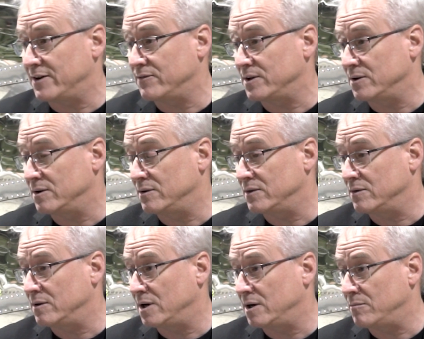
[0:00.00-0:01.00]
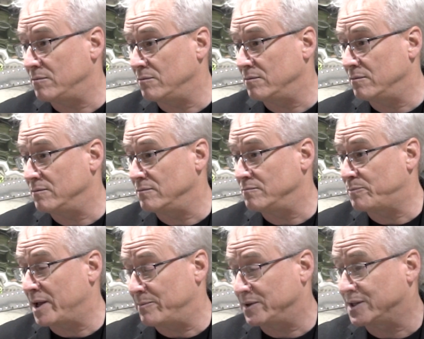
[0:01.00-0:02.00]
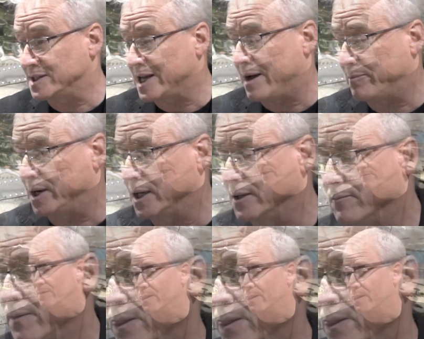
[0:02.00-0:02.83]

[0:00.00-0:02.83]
every payment that's happening.